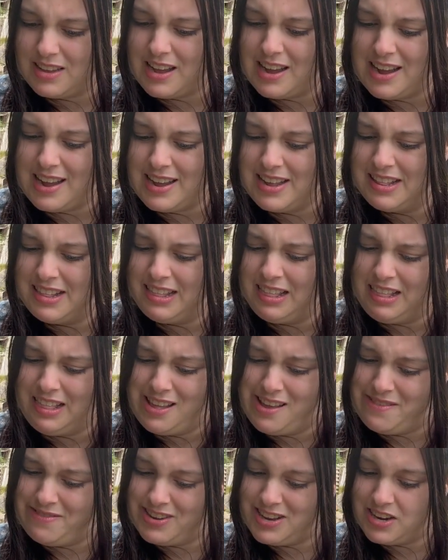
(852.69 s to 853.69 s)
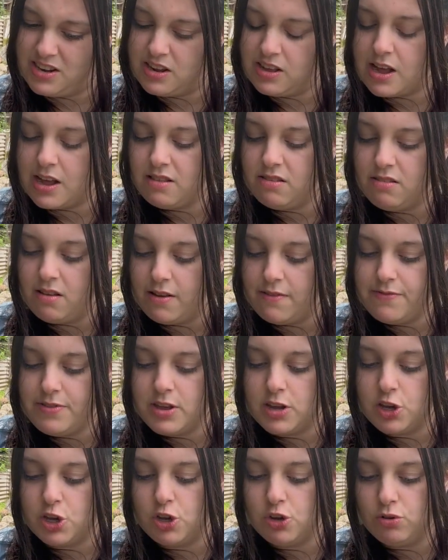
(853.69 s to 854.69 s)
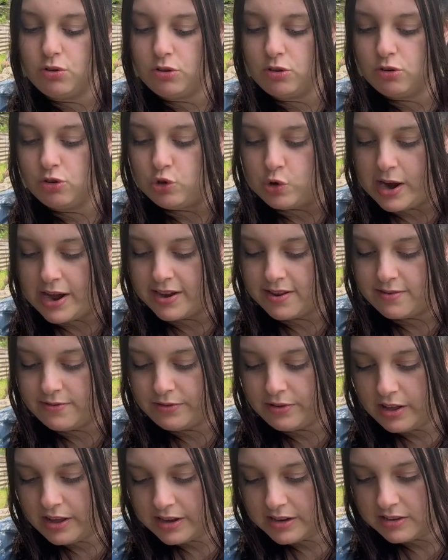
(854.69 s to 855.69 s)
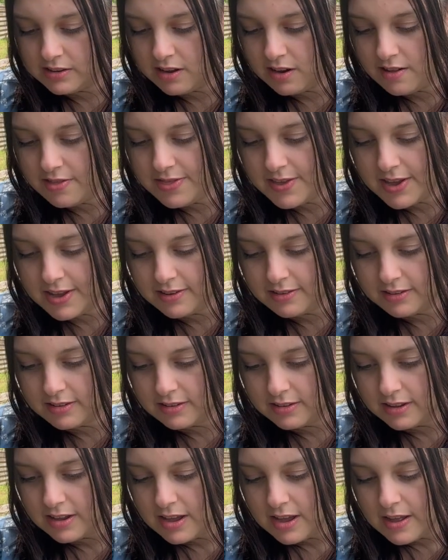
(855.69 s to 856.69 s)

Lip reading: I love it. I love the cute little dragonflies on this.